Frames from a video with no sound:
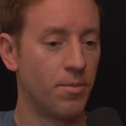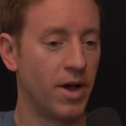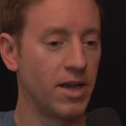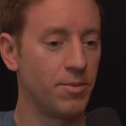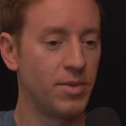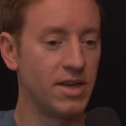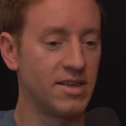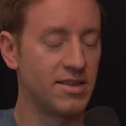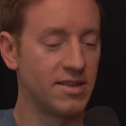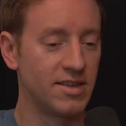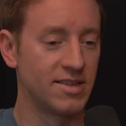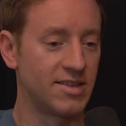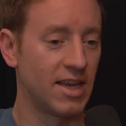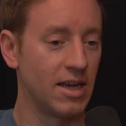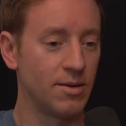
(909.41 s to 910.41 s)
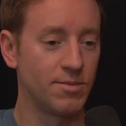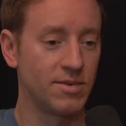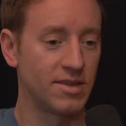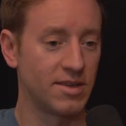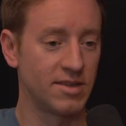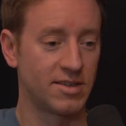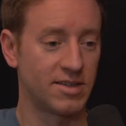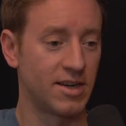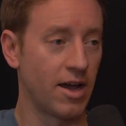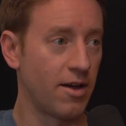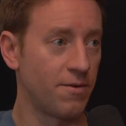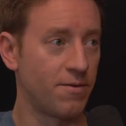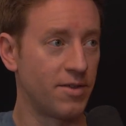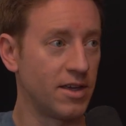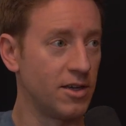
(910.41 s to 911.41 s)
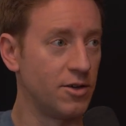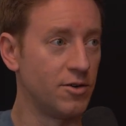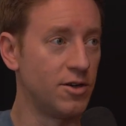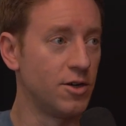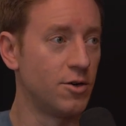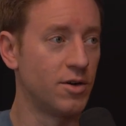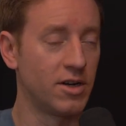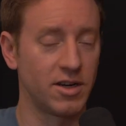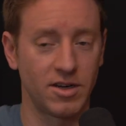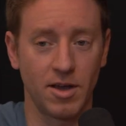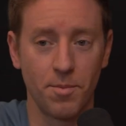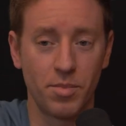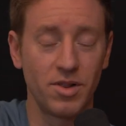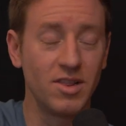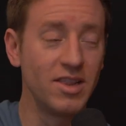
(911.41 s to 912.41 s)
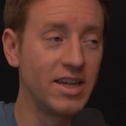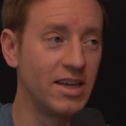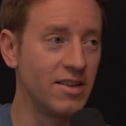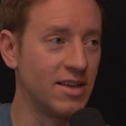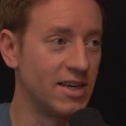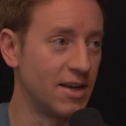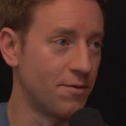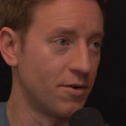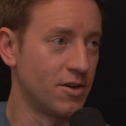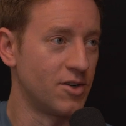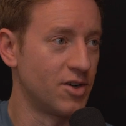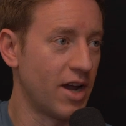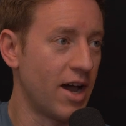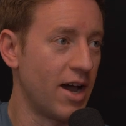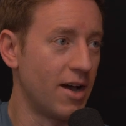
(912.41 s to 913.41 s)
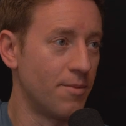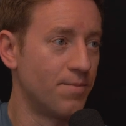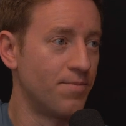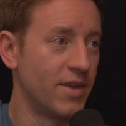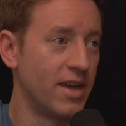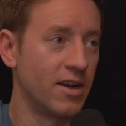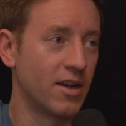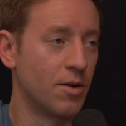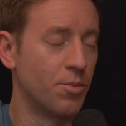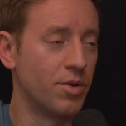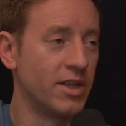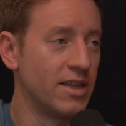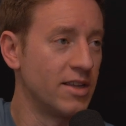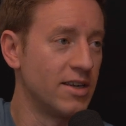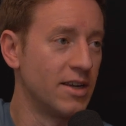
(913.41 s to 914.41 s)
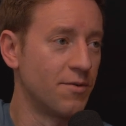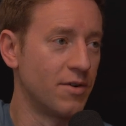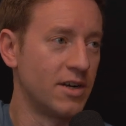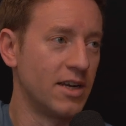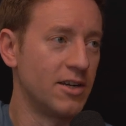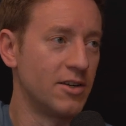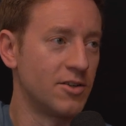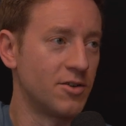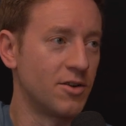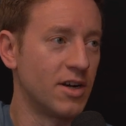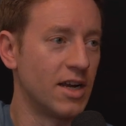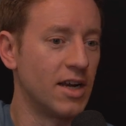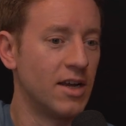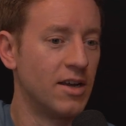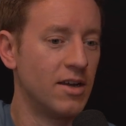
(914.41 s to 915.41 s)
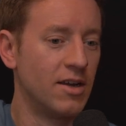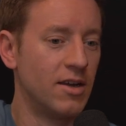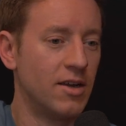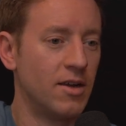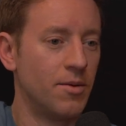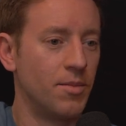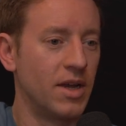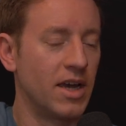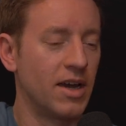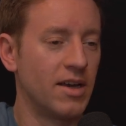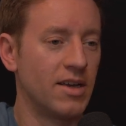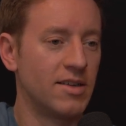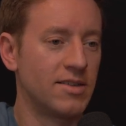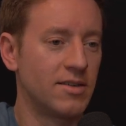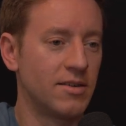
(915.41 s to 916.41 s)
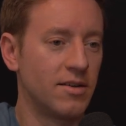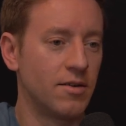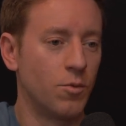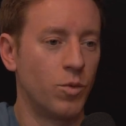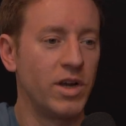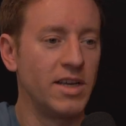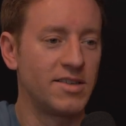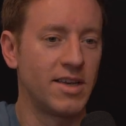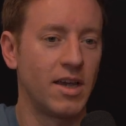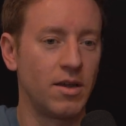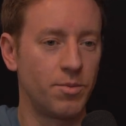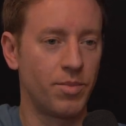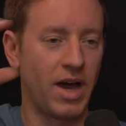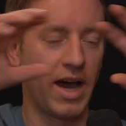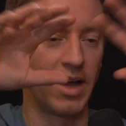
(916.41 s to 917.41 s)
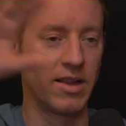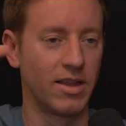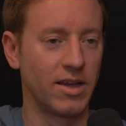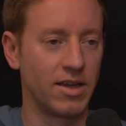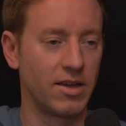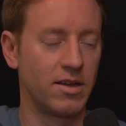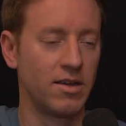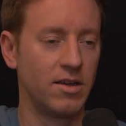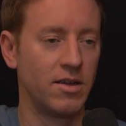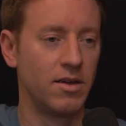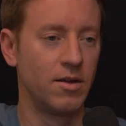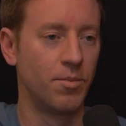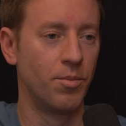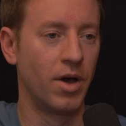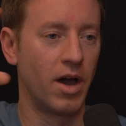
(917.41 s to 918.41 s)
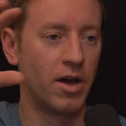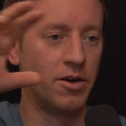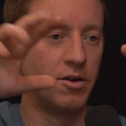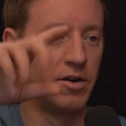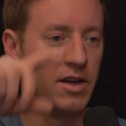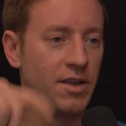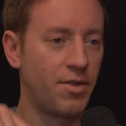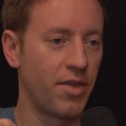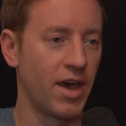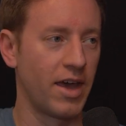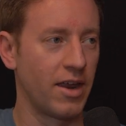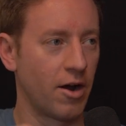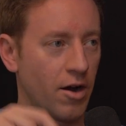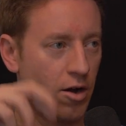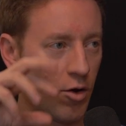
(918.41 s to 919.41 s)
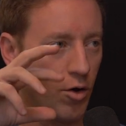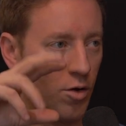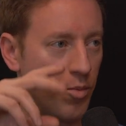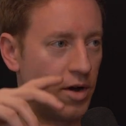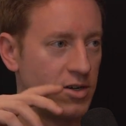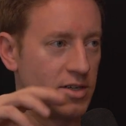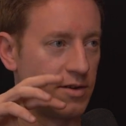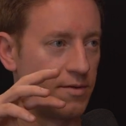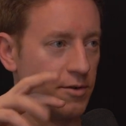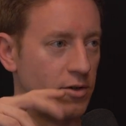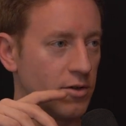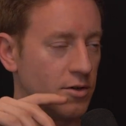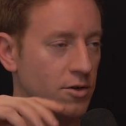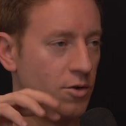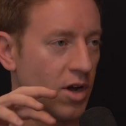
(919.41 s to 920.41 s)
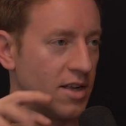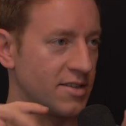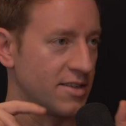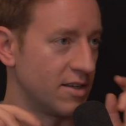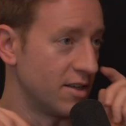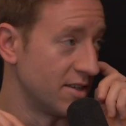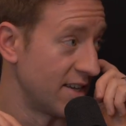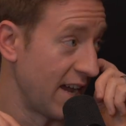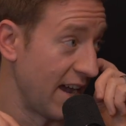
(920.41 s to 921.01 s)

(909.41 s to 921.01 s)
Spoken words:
might be the same stuff that you do in a completely different job, in a completely different industry. Because we say pilot, but underneath that are a whole bunch of nuanced little